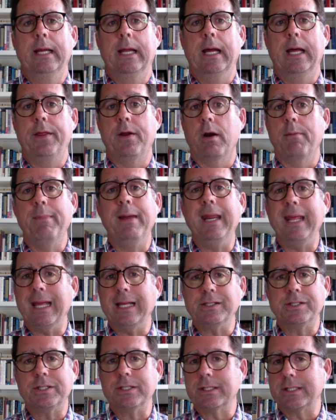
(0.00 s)
Uh, there are many
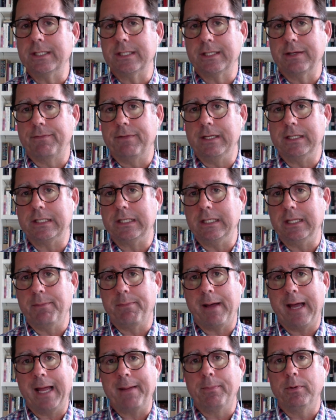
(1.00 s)
instances of this in the
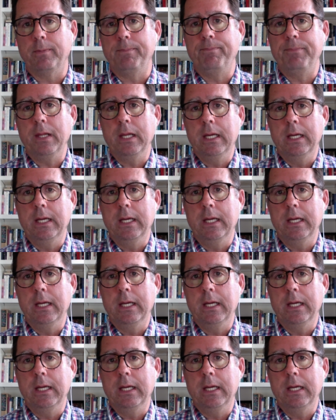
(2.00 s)
Bible.